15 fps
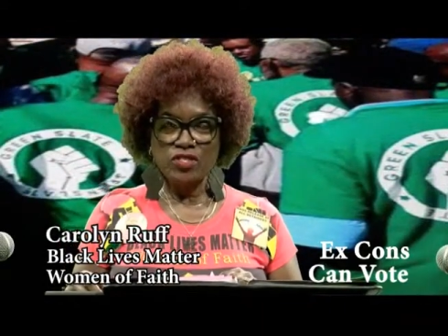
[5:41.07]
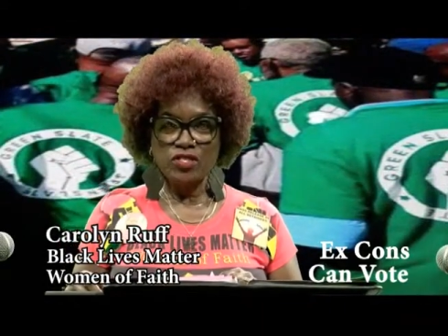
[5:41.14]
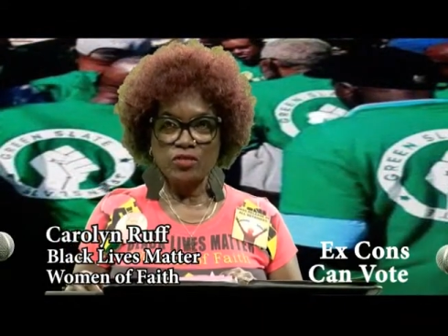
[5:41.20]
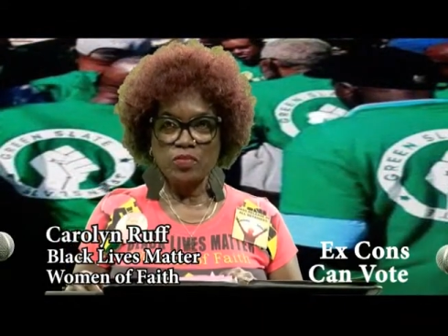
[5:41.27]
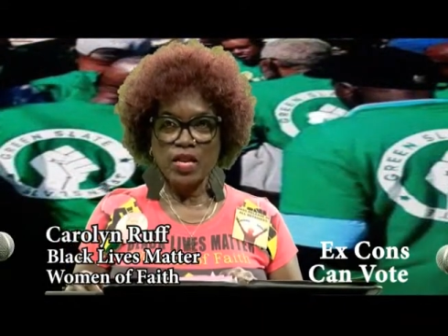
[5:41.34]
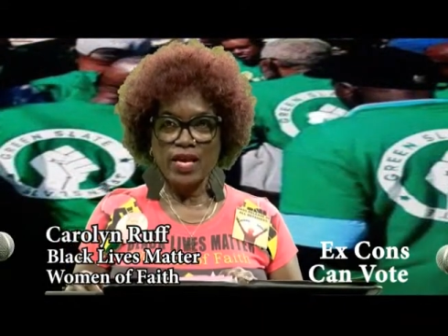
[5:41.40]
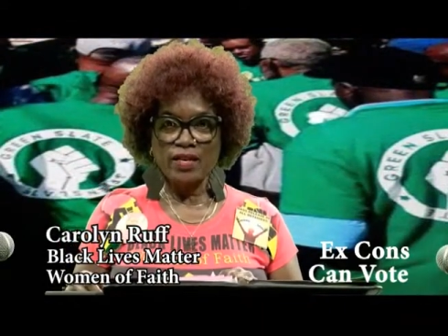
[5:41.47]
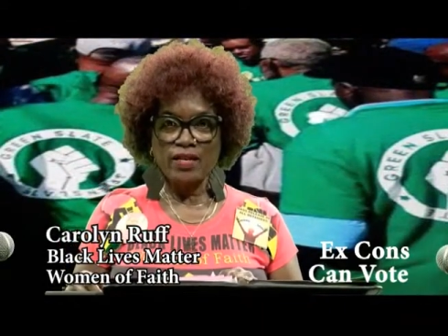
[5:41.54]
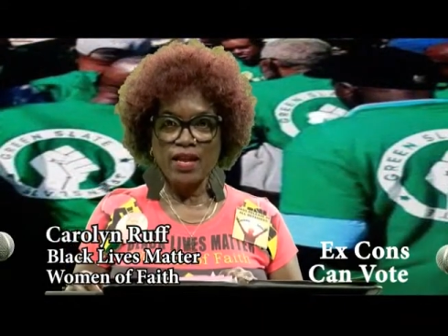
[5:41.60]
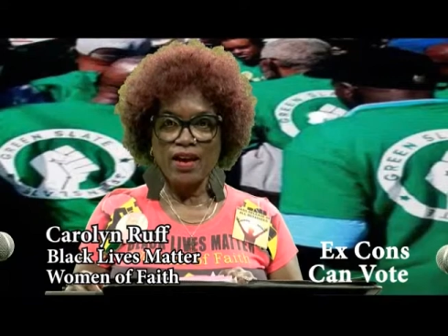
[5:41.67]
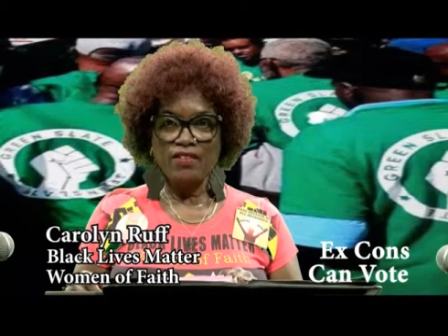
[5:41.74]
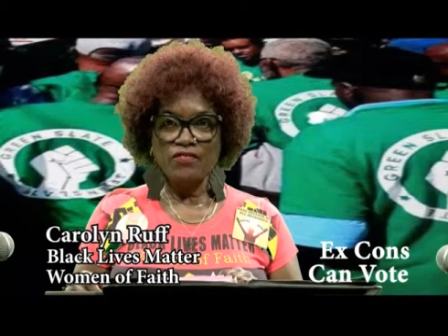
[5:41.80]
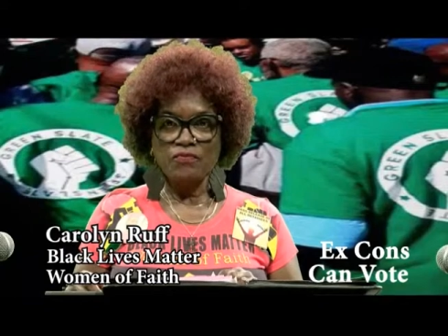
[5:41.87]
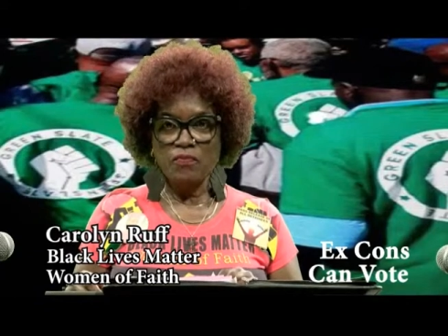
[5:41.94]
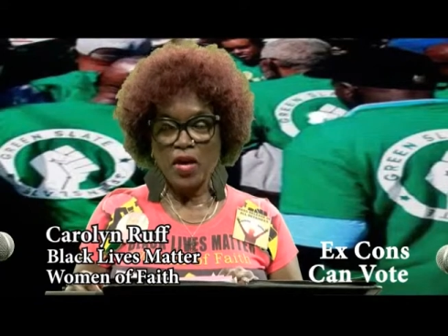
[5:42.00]
is Black
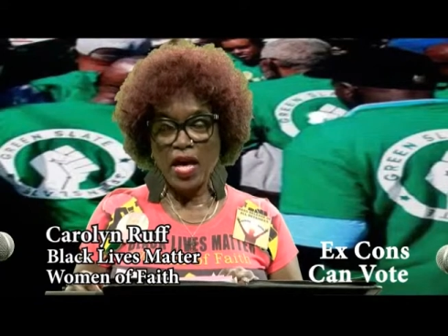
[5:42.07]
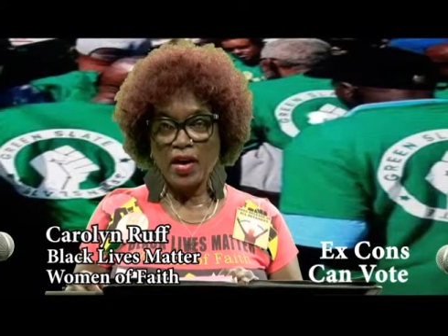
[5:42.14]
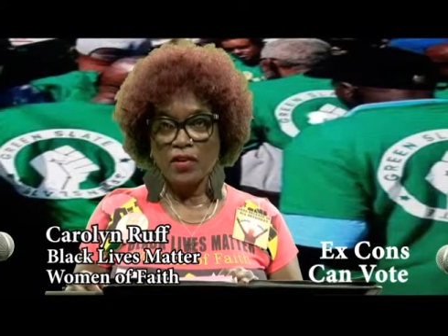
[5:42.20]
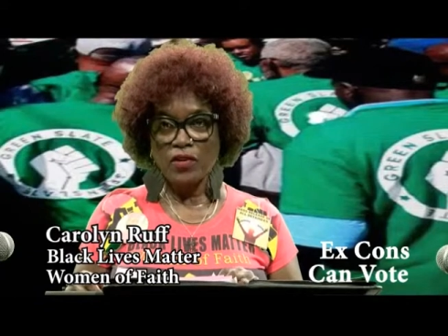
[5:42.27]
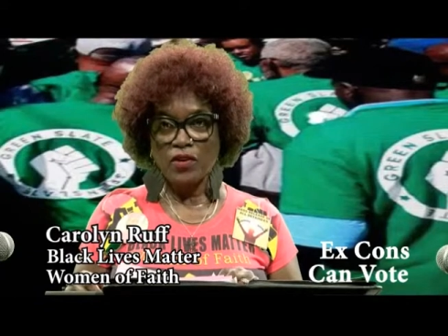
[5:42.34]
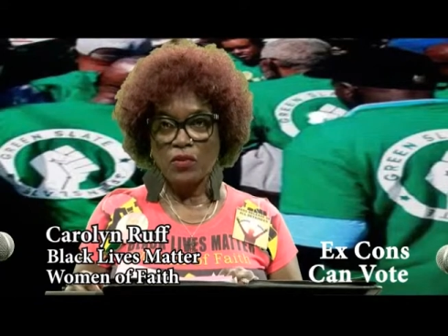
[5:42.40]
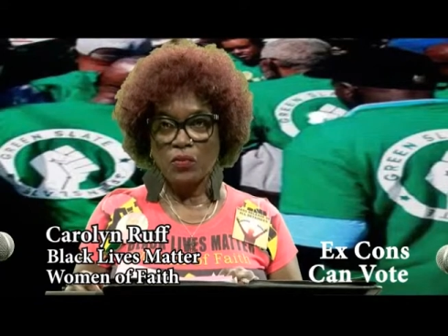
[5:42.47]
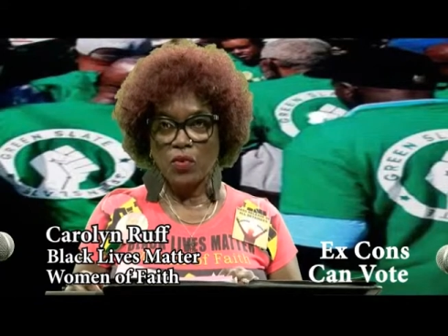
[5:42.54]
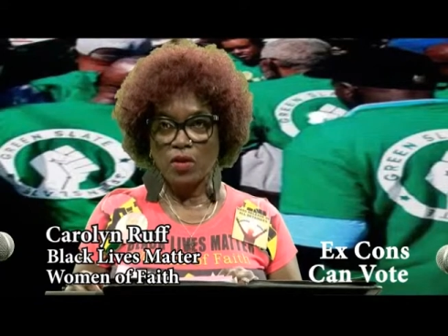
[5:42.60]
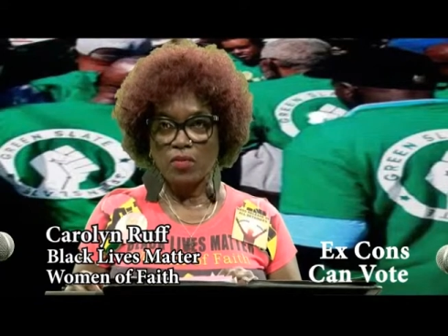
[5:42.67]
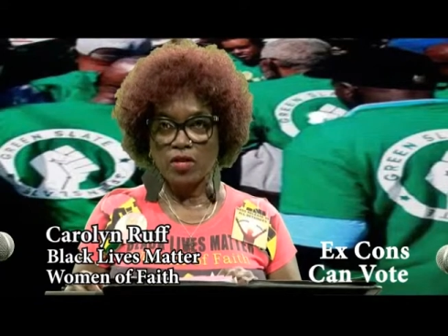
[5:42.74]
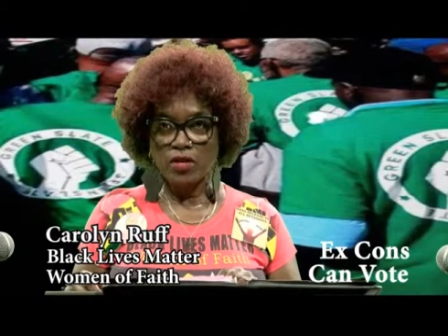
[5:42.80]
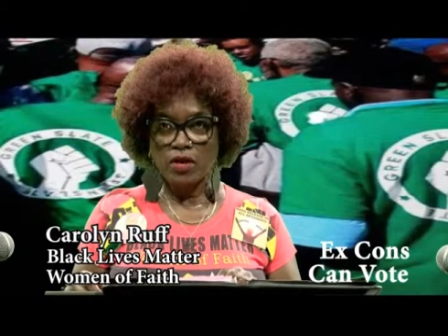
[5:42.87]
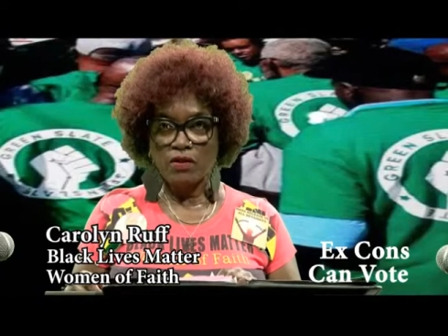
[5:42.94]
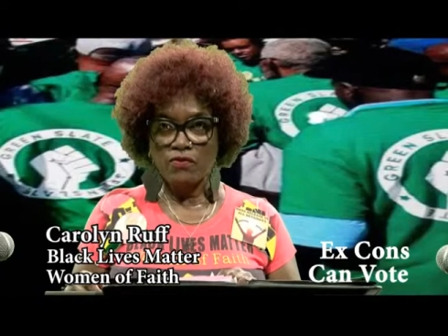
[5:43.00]
Lives Matter,
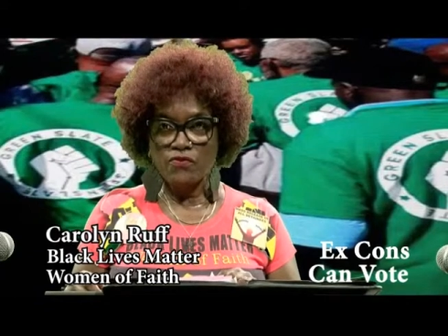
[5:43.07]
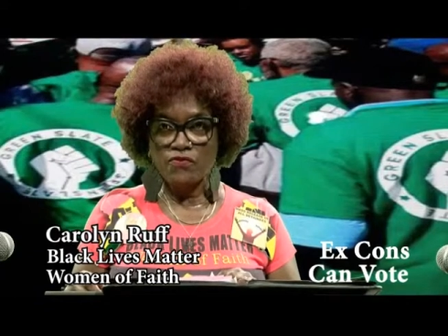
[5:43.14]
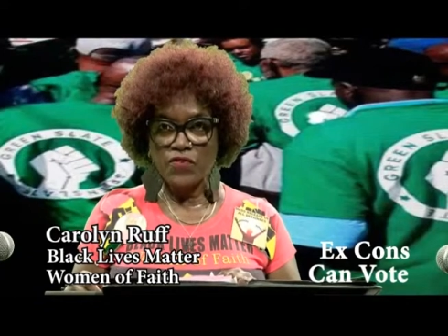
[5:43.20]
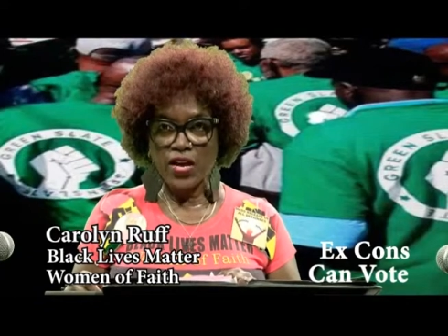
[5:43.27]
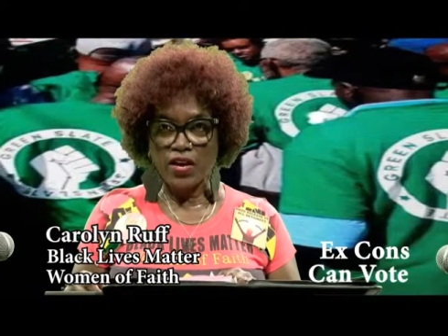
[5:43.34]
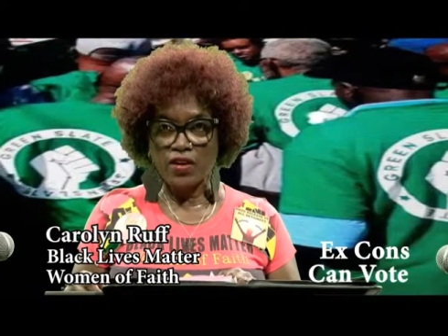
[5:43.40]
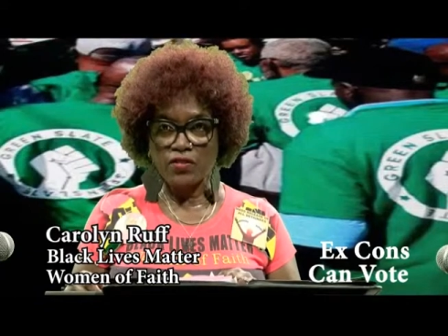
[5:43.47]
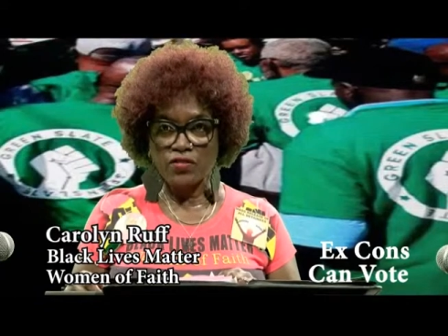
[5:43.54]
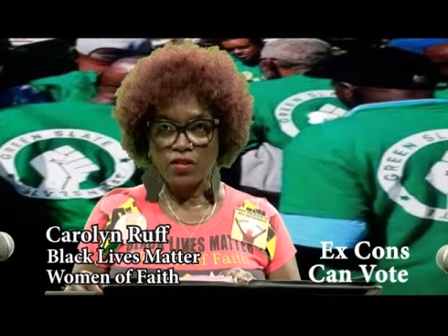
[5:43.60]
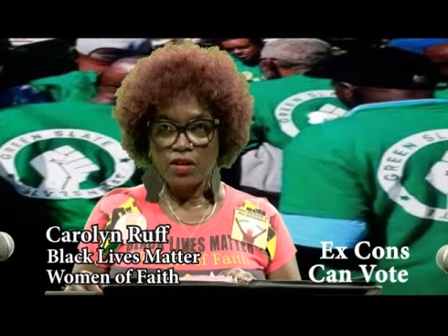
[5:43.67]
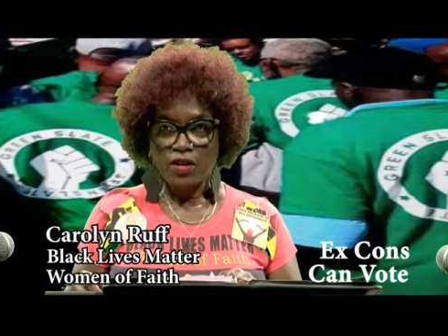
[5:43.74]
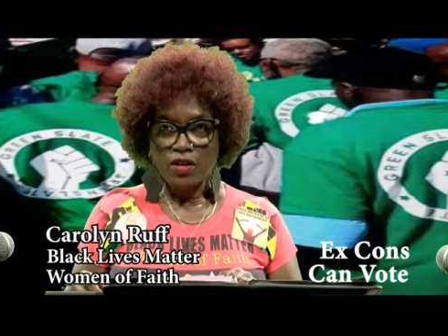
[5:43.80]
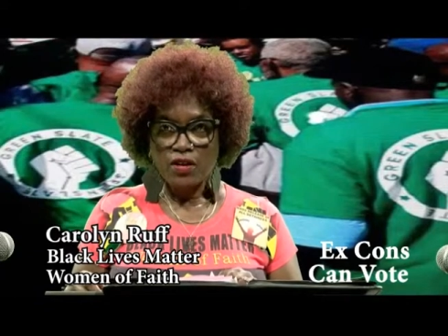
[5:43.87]
Women of Faith.